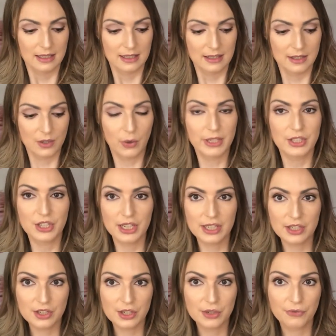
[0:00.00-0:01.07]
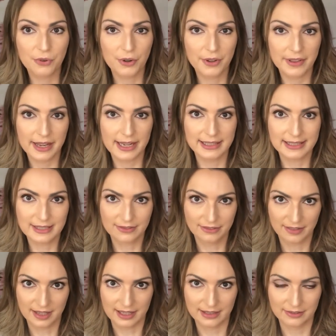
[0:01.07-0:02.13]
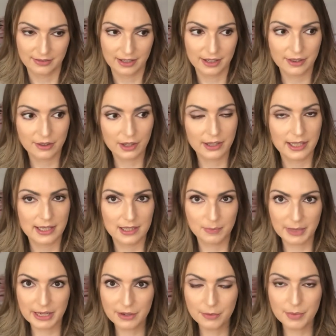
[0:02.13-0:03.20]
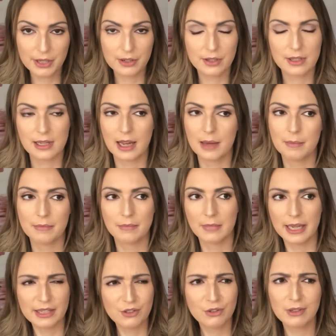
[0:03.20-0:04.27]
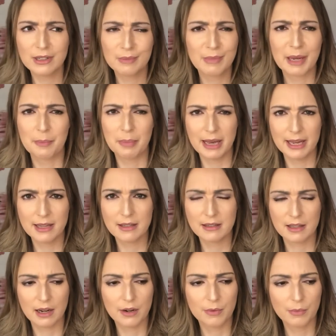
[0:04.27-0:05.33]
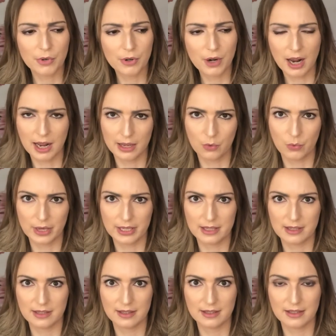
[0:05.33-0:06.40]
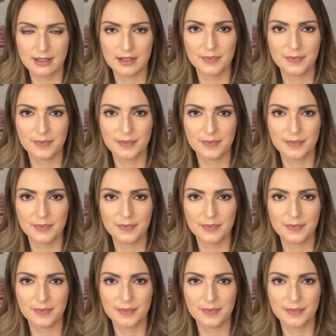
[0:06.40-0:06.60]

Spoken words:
So I changed it for the 85. I thought that's better because my pants are more high-waisted.